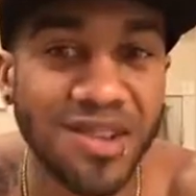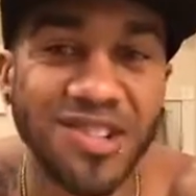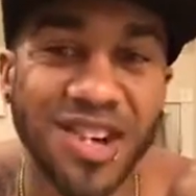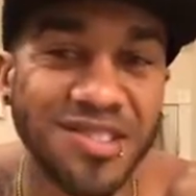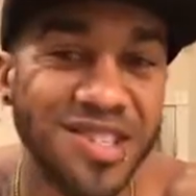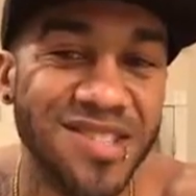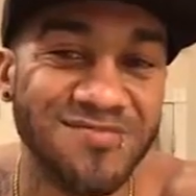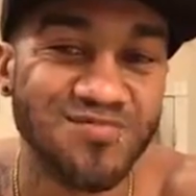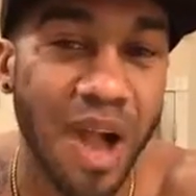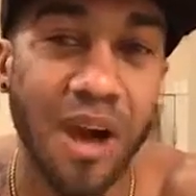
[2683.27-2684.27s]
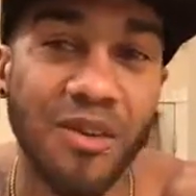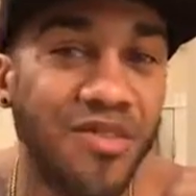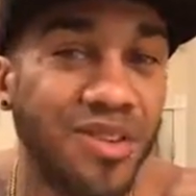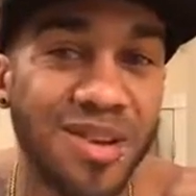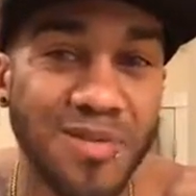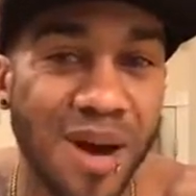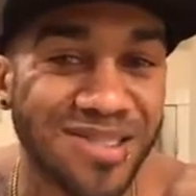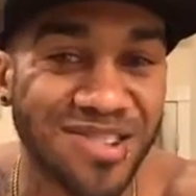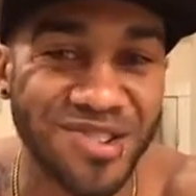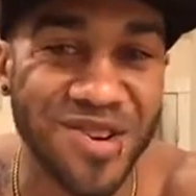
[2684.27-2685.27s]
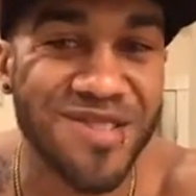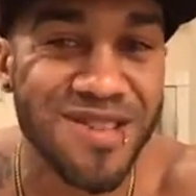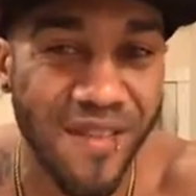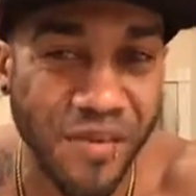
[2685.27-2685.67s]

Chelsea, I don't feel good about this year,